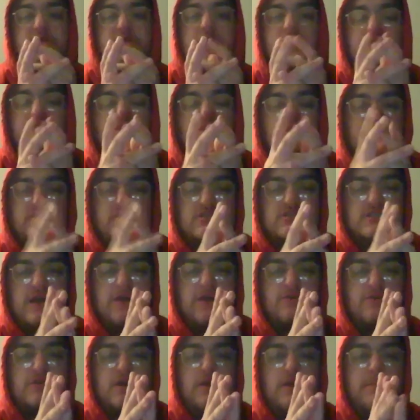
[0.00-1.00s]
not the worst
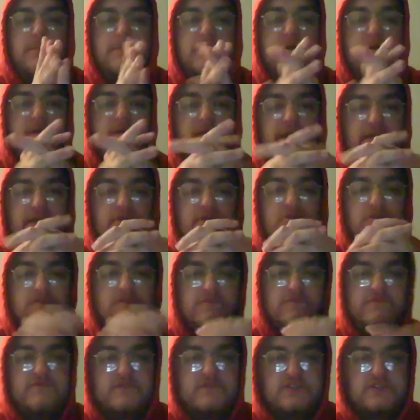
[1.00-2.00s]
outcome, but like could
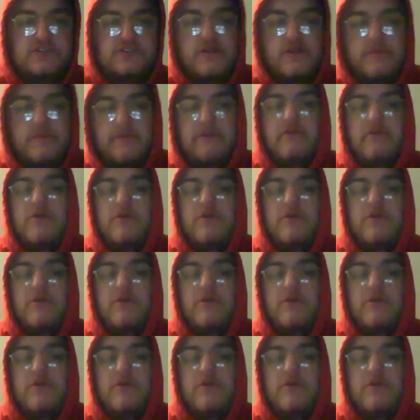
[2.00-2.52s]
have for sure been a